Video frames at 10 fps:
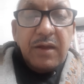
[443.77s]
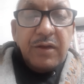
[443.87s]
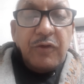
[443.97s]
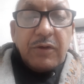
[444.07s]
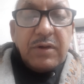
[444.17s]

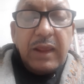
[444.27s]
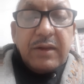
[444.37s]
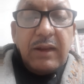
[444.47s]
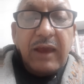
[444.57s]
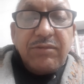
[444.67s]
Not like
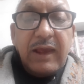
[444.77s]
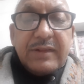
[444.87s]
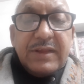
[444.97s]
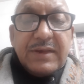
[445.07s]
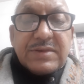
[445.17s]
life
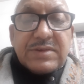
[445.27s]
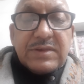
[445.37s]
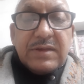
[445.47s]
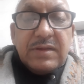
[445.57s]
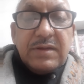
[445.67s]
like this.
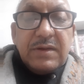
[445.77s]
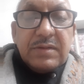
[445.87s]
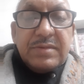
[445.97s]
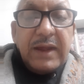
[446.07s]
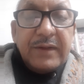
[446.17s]

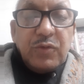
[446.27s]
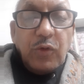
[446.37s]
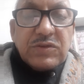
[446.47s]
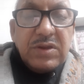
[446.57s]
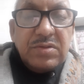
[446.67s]
That
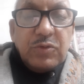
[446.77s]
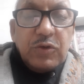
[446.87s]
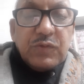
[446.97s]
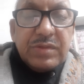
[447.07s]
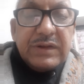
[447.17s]
those
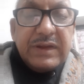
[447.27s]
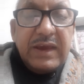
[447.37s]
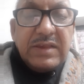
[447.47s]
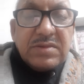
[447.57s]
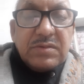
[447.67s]
were the
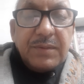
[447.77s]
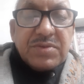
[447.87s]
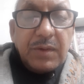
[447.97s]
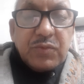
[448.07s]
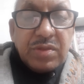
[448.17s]
days,
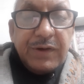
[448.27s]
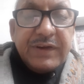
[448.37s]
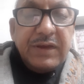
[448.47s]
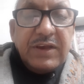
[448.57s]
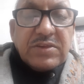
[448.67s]
some
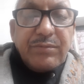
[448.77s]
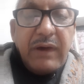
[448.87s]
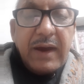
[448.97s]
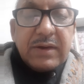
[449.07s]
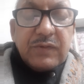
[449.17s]
30 years
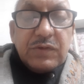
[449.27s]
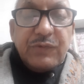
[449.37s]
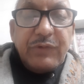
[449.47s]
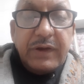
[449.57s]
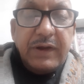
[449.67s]
back. It was
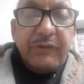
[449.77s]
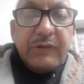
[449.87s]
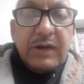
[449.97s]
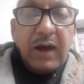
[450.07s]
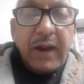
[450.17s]
very
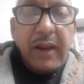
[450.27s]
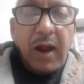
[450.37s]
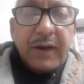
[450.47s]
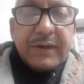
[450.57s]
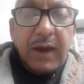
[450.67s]
difficult,
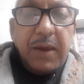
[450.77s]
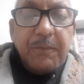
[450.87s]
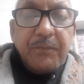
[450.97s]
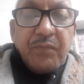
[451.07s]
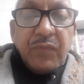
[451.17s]
hard
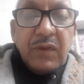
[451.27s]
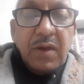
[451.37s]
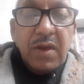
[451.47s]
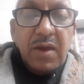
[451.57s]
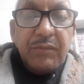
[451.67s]
time.
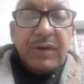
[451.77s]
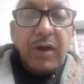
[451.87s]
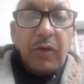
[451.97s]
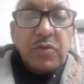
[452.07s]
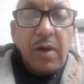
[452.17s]
But
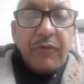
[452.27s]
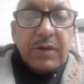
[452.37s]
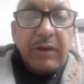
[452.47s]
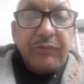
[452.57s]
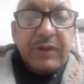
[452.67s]
now you have got
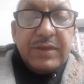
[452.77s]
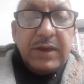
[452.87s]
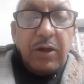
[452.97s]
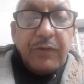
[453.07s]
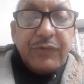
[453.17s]

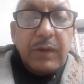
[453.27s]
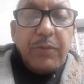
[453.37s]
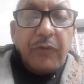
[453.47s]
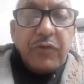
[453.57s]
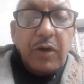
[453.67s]
everything on the flip
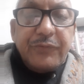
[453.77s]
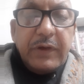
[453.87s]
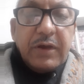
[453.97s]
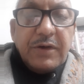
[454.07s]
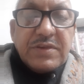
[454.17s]
of your
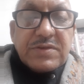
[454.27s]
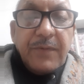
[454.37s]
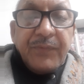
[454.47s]
fingers.